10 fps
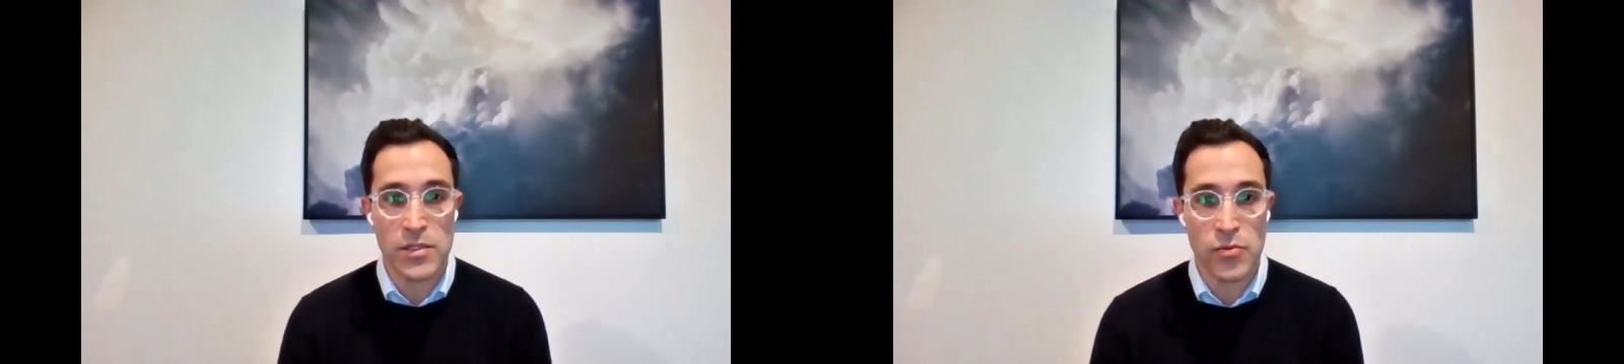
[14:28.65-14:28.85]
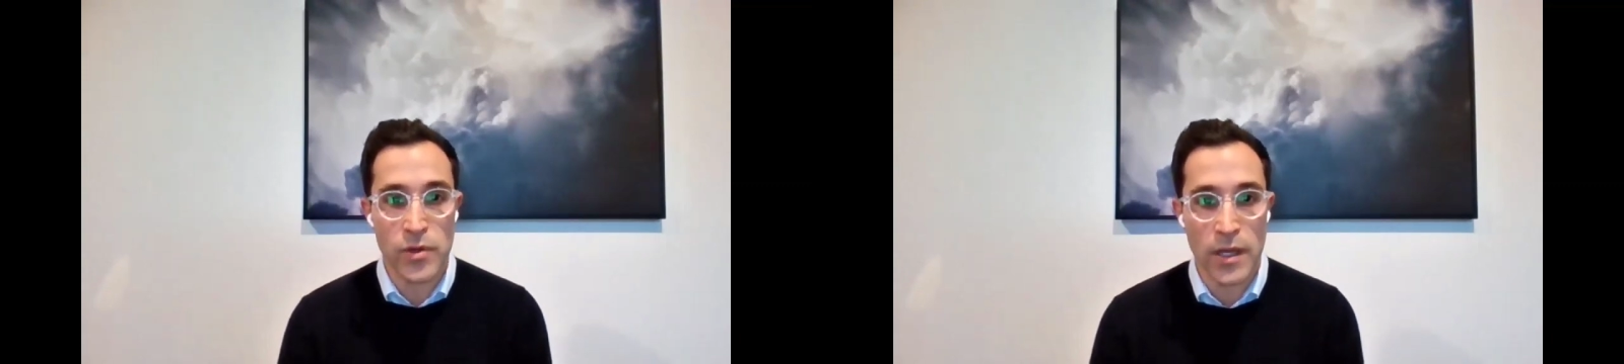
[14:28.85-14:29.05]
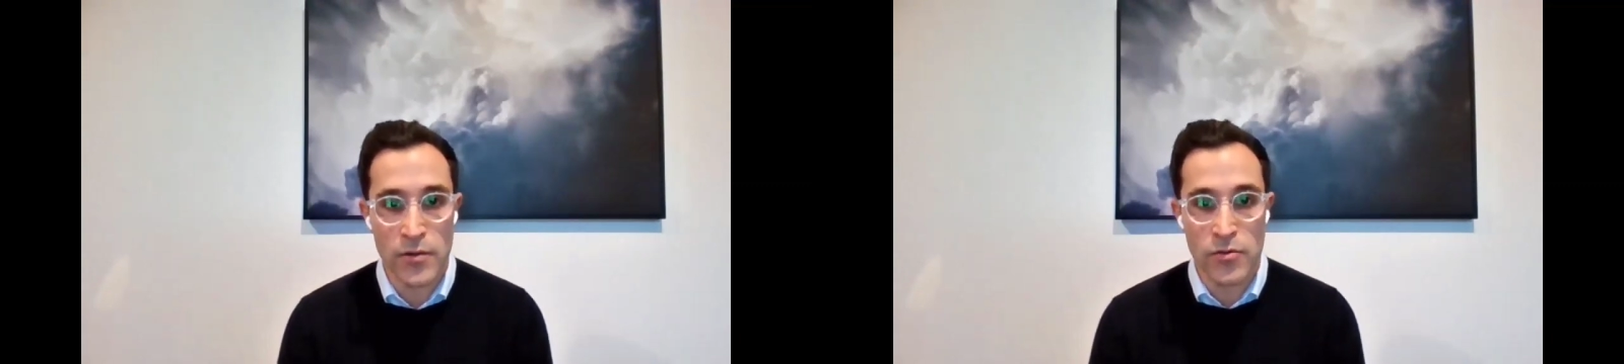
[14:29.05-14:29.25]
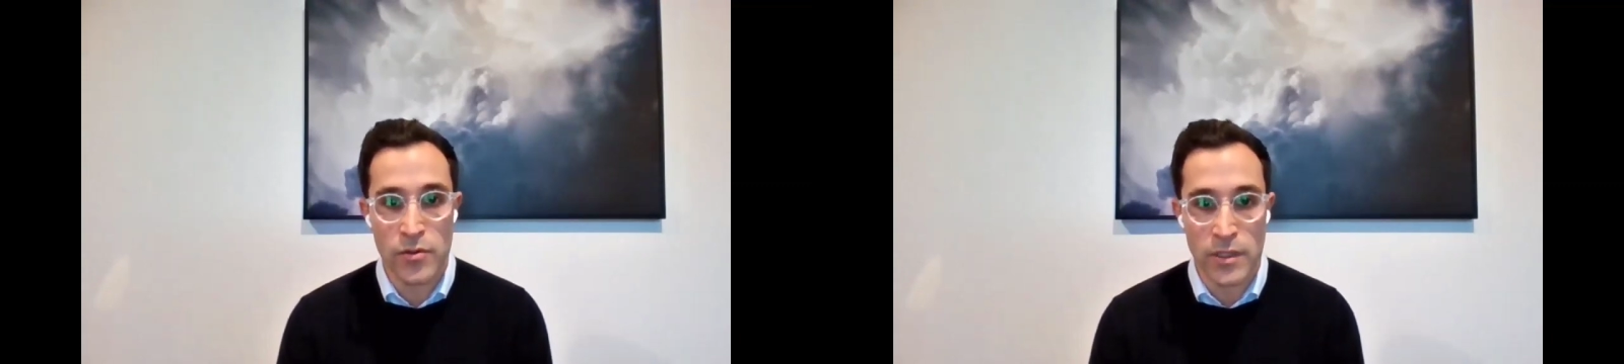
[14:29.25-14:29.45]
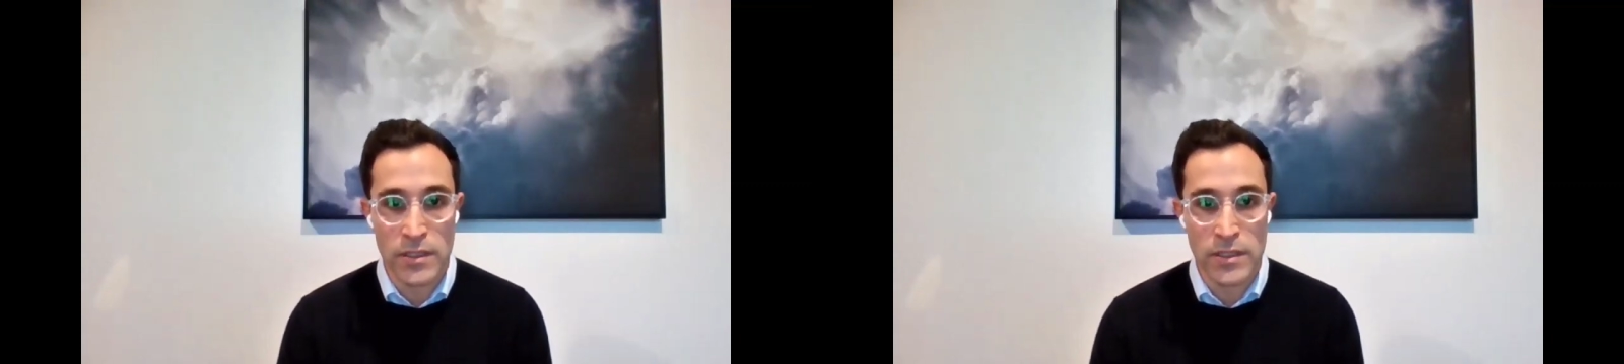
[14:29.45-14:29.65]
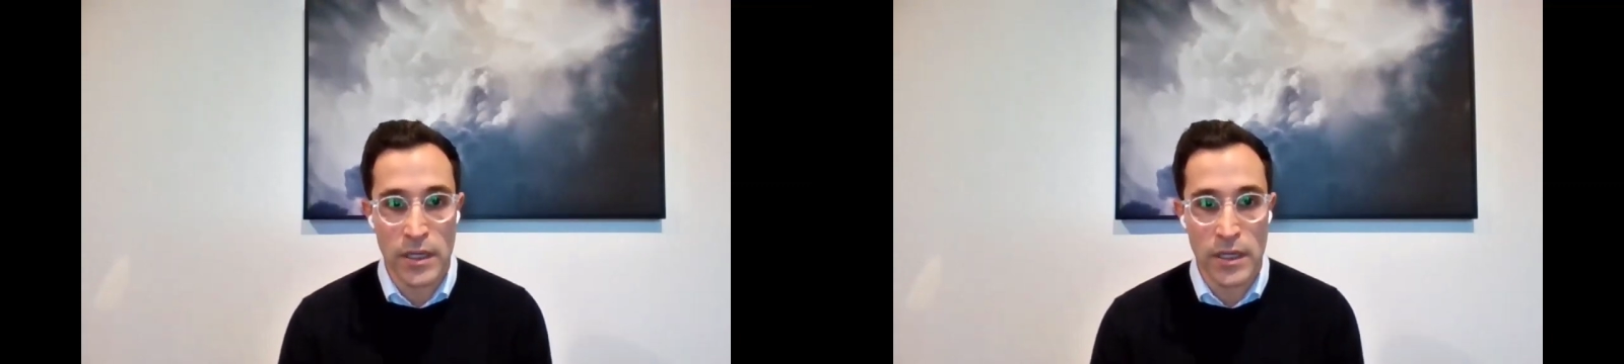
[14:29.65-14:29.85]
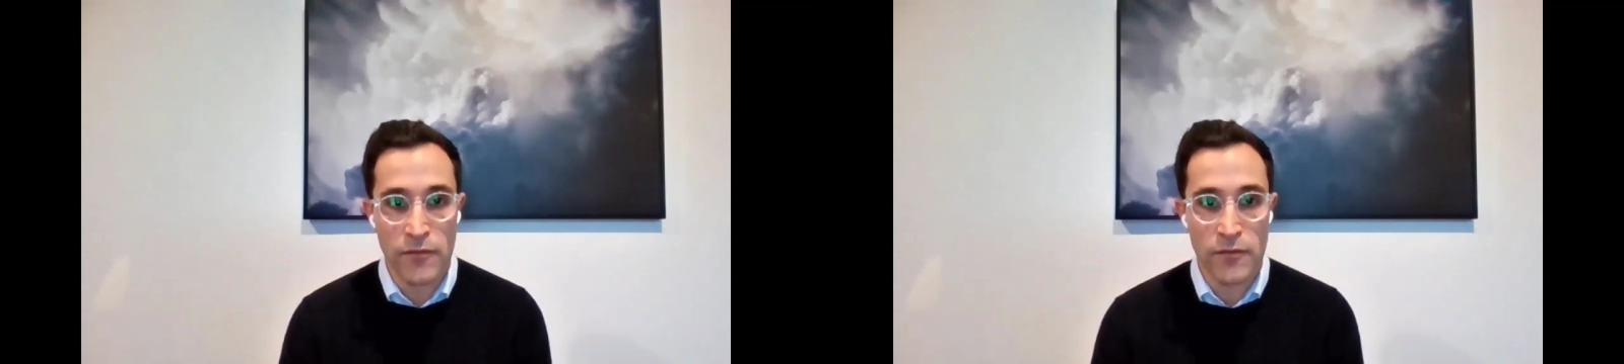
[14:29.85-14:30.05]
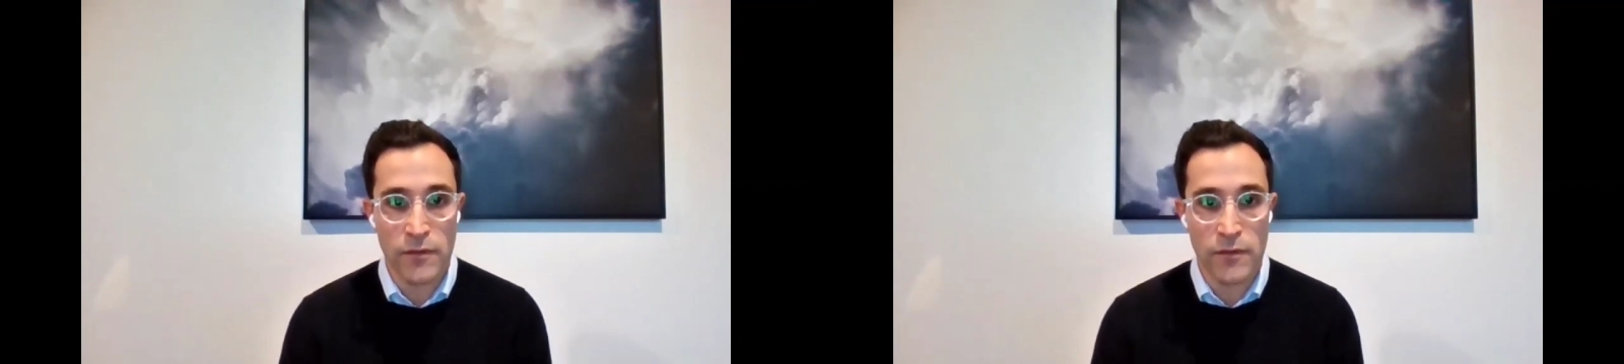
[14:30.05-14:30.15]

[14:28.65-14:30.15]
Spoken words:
300 ETF